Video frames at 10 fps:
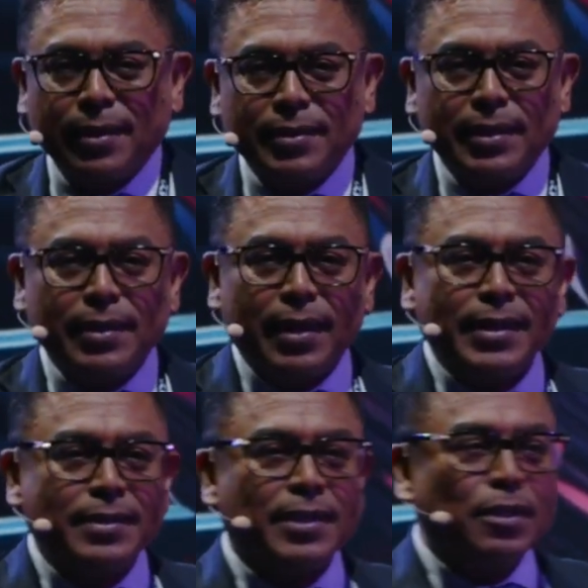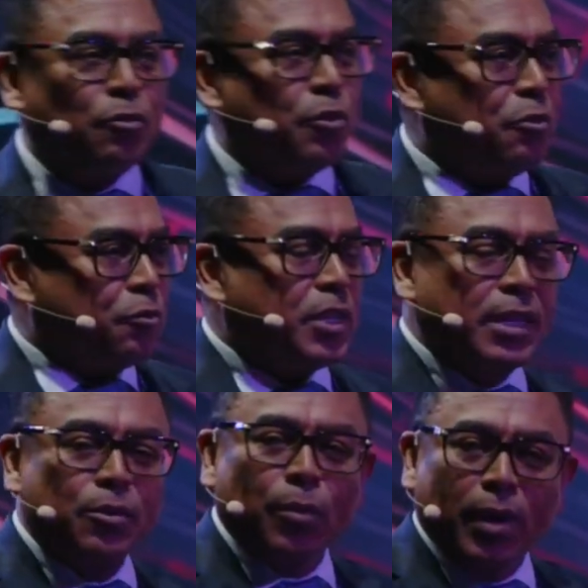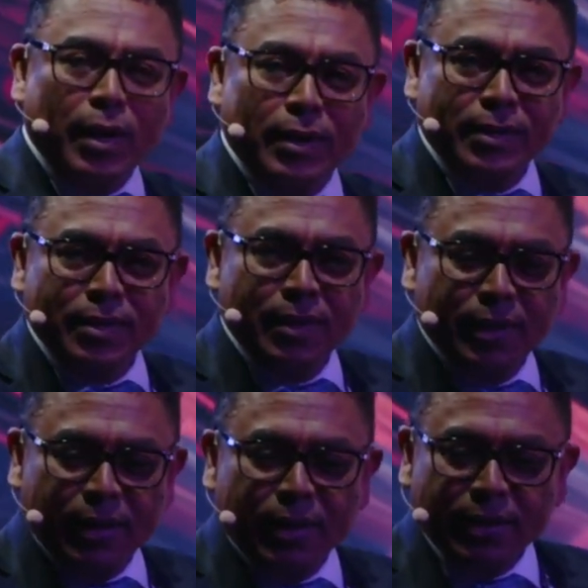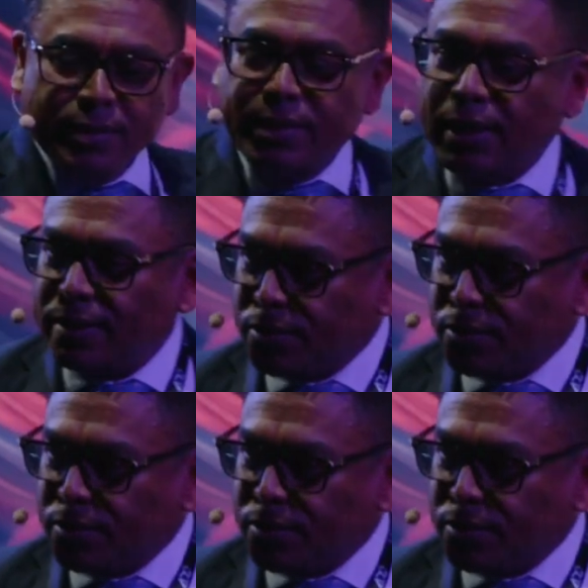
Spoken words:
the 1915 one dealt